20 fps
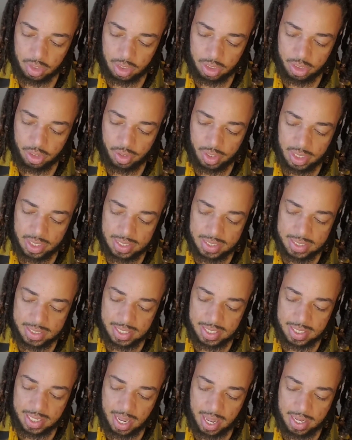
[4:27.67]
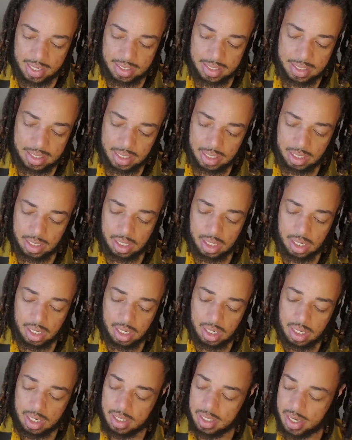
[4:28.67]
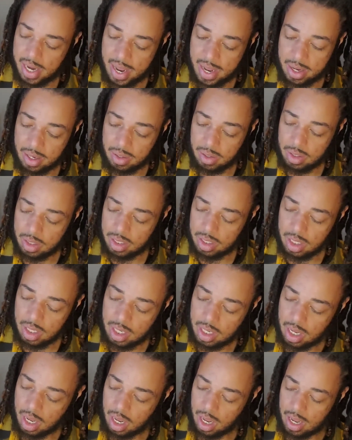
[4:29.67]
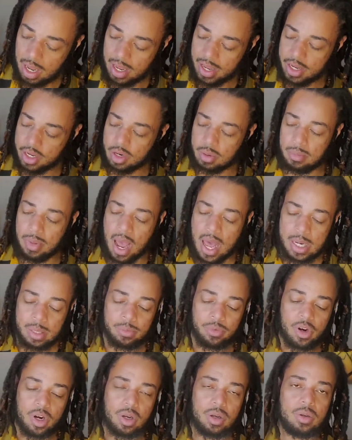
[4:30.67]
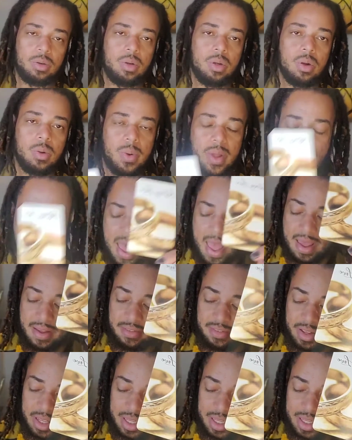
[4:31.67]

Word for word: During these 10 days. Now, uh, in your bottom row, we have